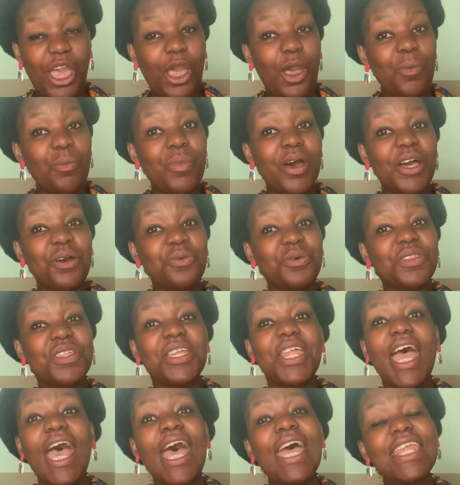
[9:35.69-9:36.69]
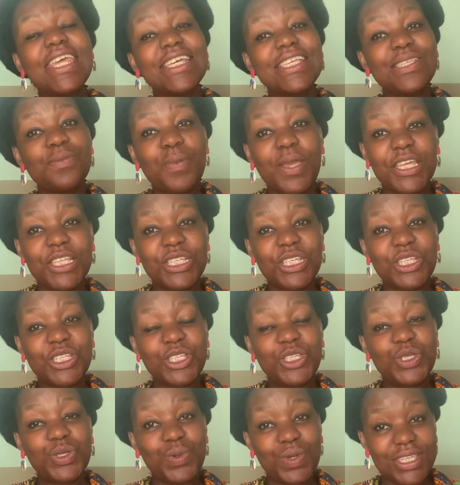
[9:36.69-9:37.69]
but with an unexpected
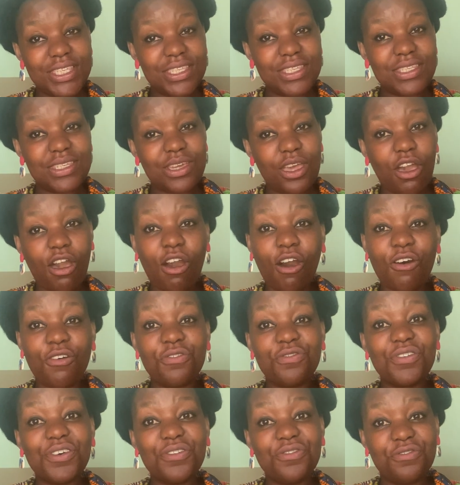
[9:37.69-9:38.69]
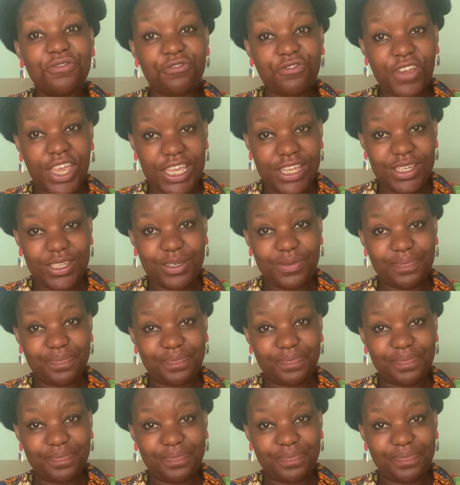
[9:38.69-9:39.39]
twist of fate.